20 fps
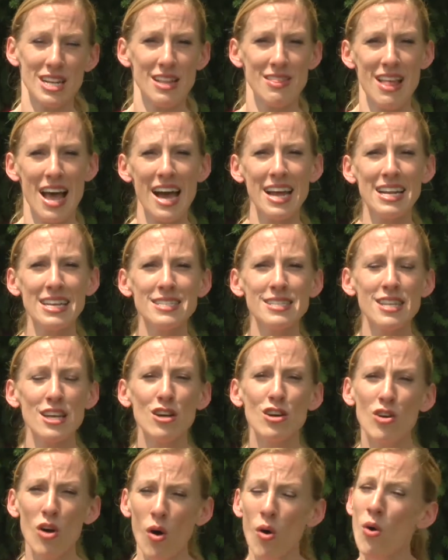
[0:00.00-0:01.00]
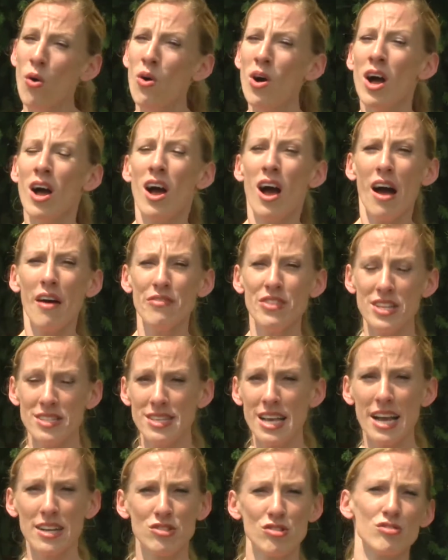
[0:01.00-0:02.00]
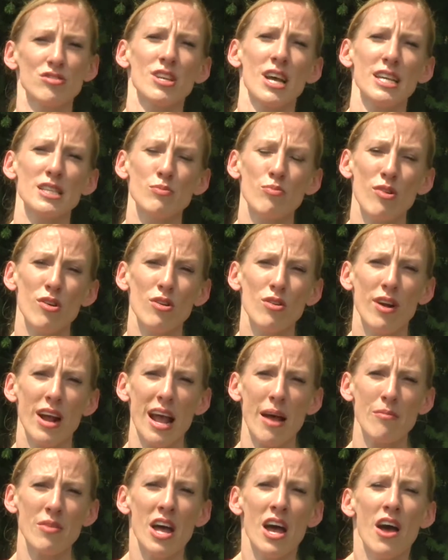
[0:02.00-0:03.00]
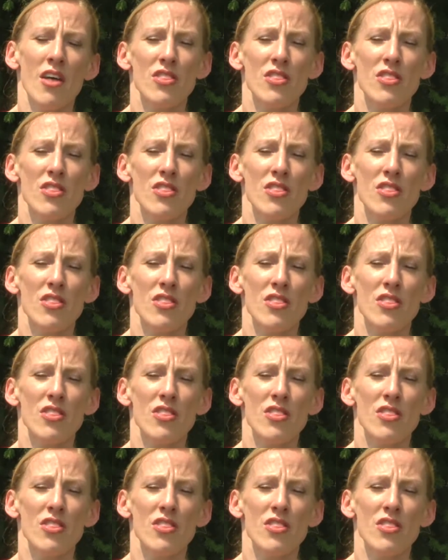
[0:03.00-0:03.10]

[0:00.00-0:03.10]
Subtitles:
and that is the goal of this exercise program.